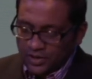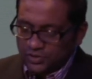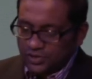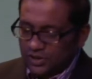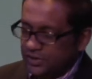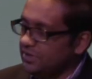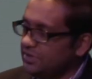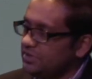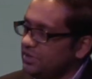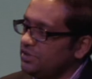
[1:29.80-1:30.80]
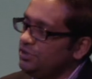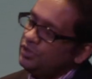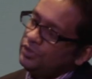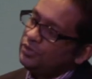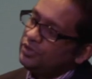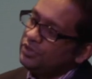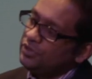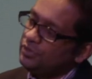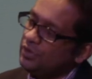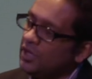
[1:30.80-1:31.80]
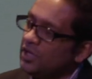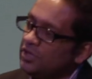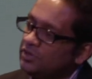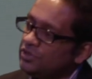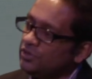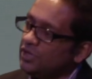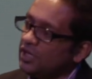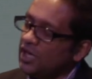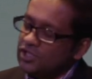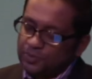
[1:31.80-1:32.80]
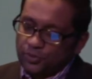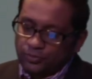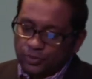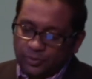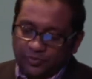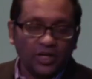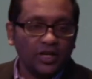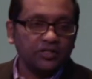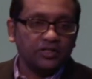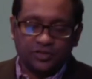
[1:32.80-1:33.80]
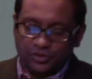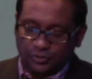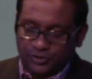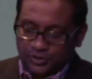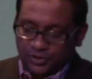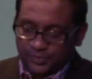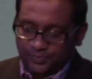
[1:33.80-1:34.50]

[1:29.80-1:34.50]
so she leads this Jew to, to the hospital room of a Nazi soldier.